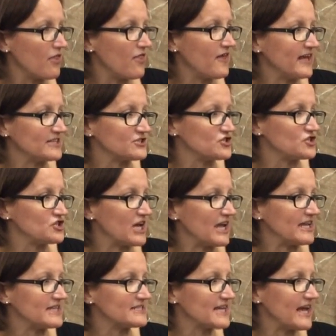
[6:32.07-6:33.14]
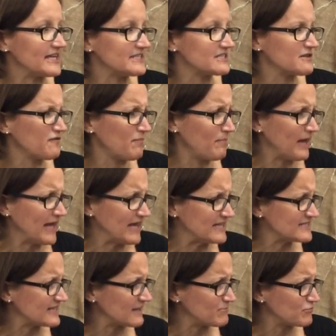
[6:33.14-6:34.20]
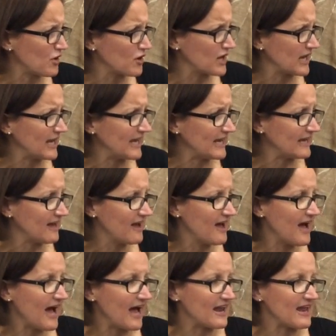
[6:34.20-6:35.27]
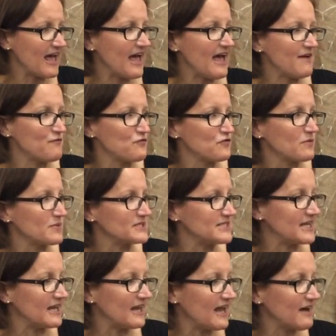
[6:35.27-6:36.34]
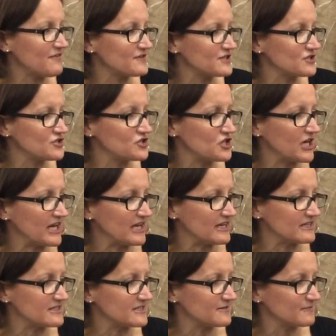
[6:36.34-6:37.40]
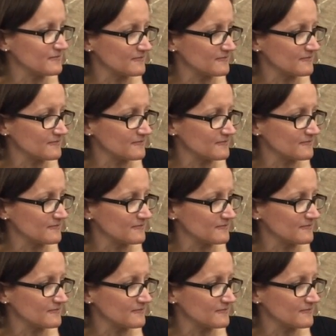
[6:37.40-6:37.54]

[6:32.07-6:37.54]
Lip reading: This jelly tastes of pea, said Broccoli, and everybody laughed and cheered.